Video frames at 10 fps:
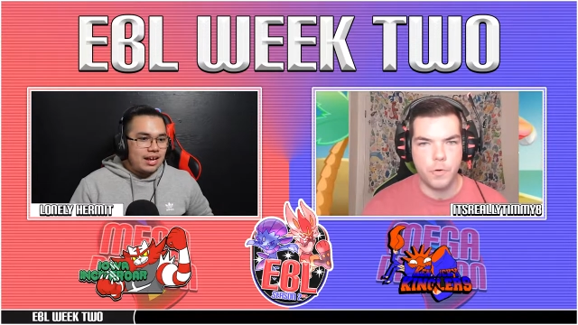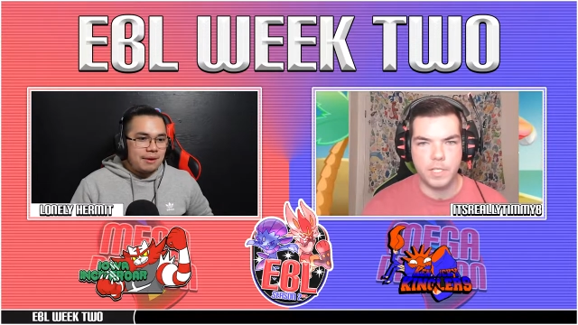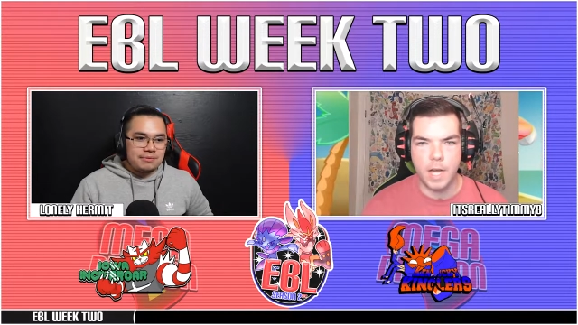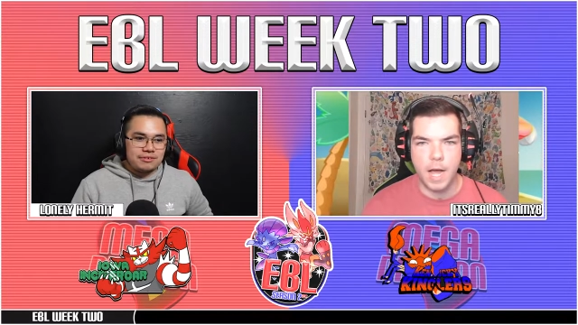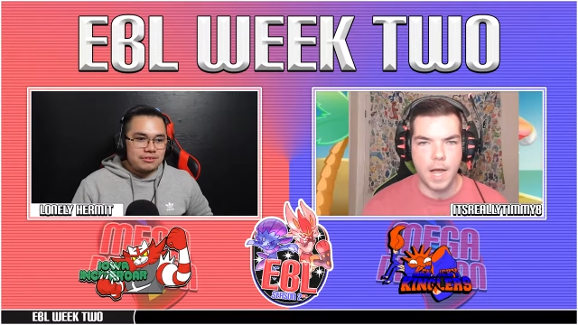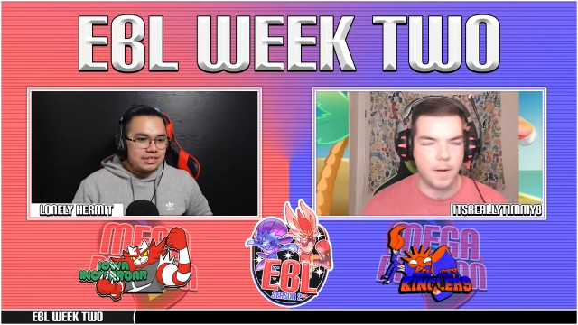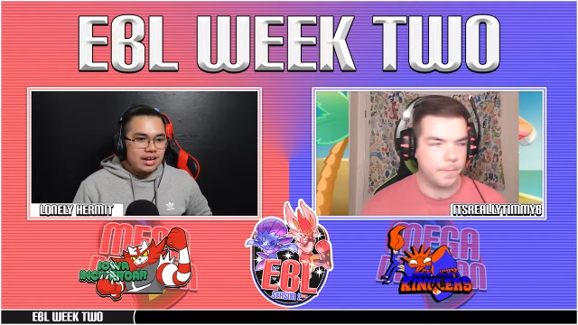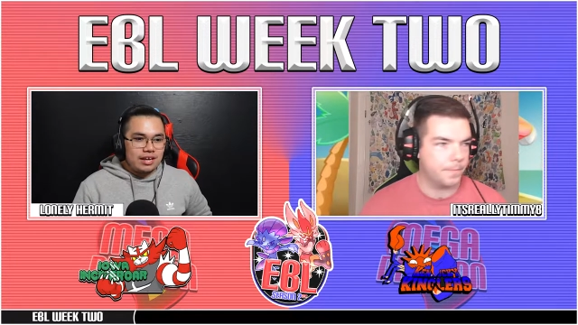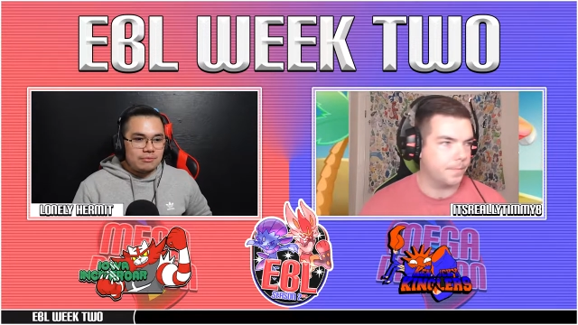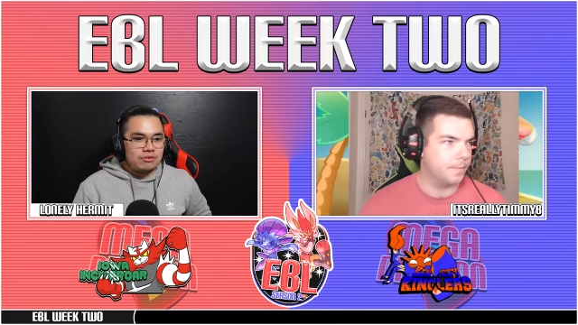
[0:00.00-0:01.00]
Speaker 1: absolutely
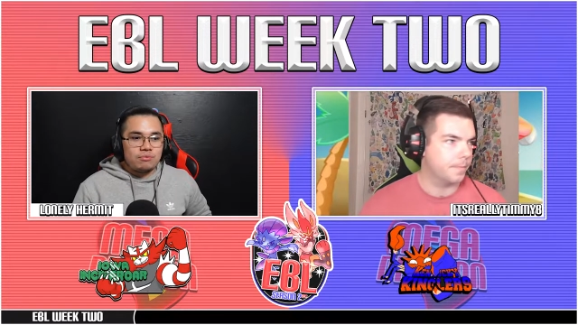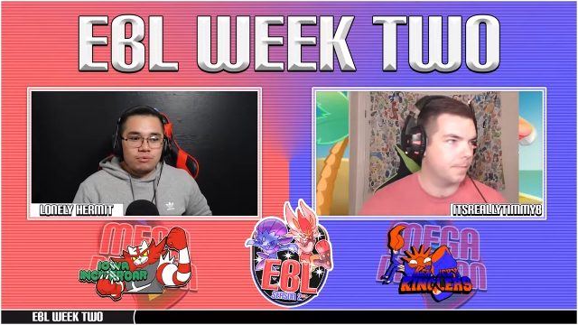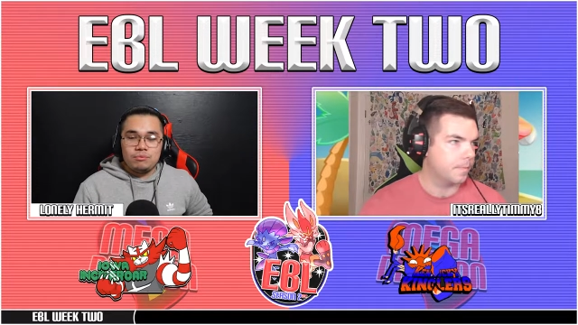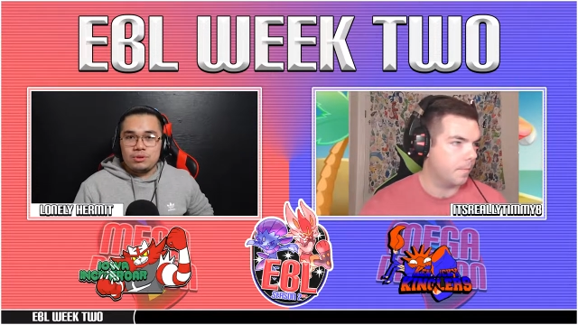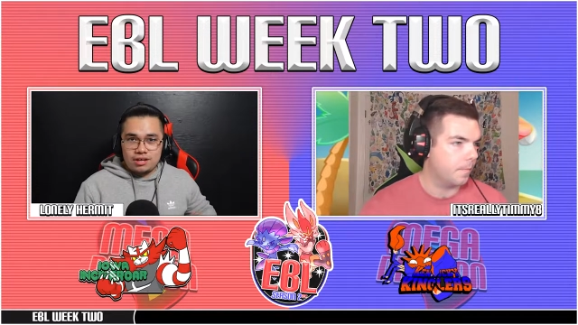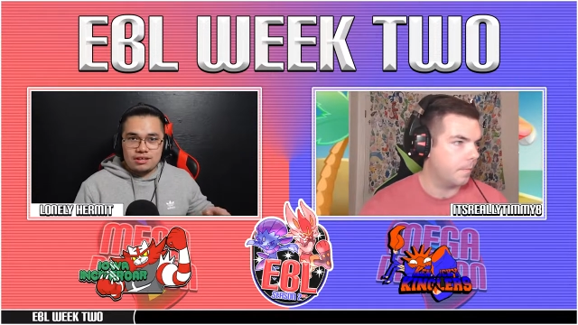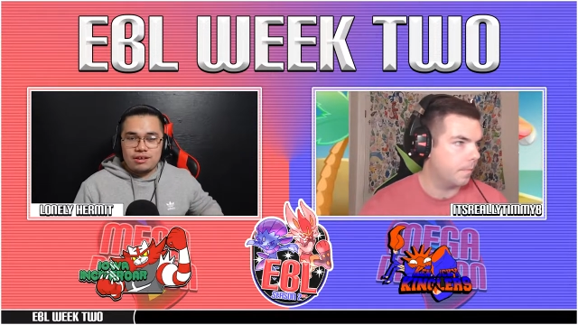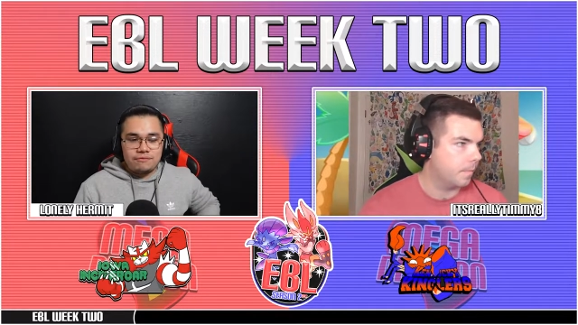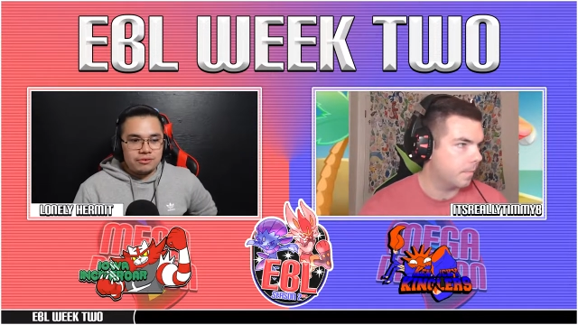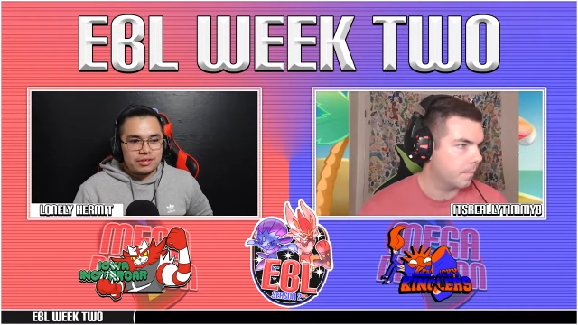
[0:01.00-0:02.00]
not. not. Which we'll we'll touch
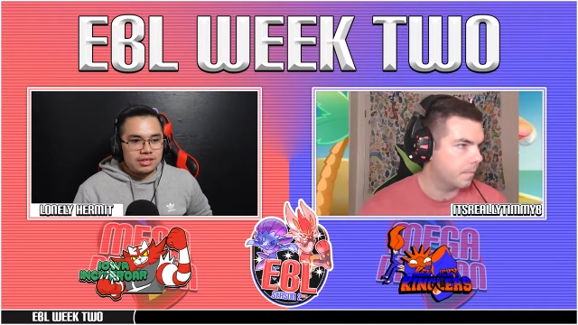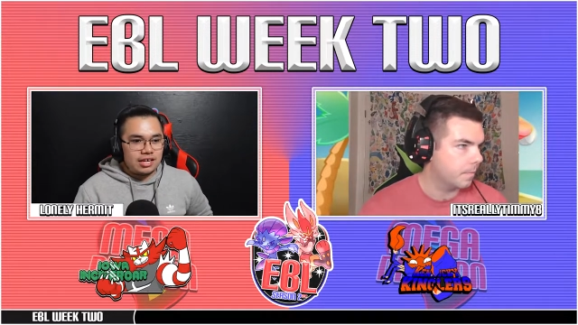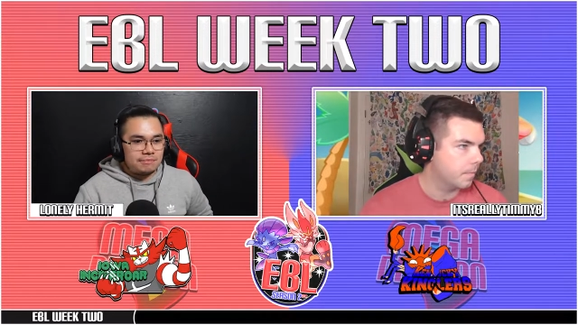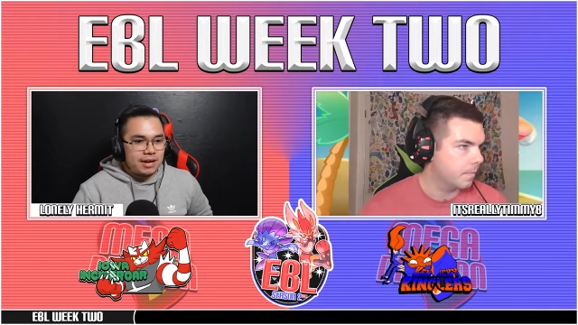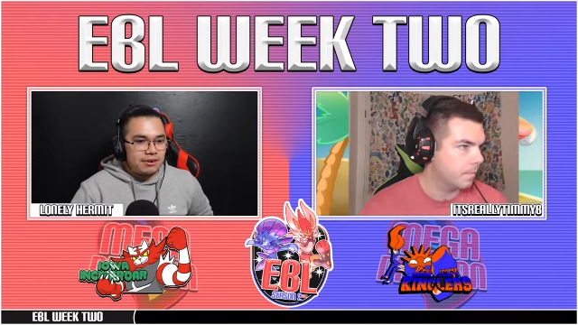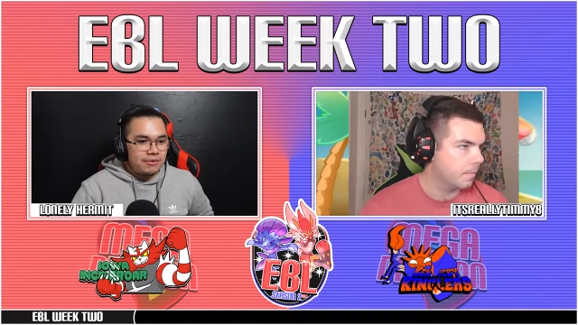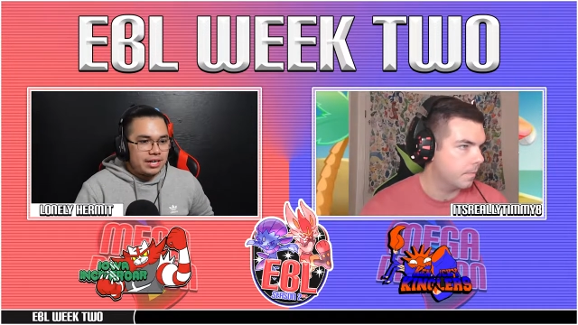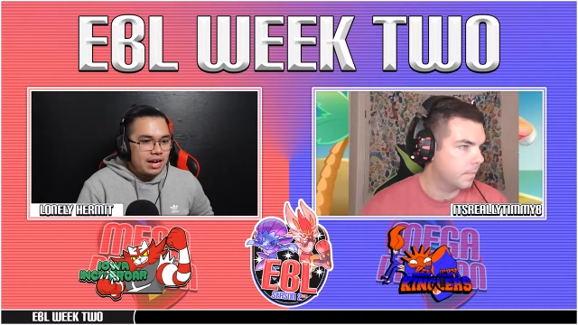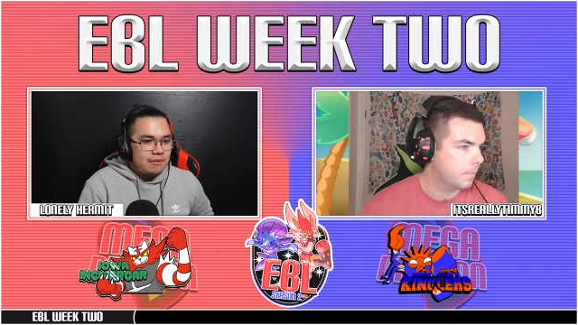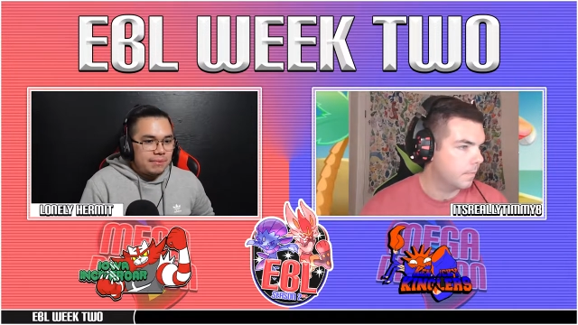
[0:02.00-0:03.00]
on Fus's next battle right now,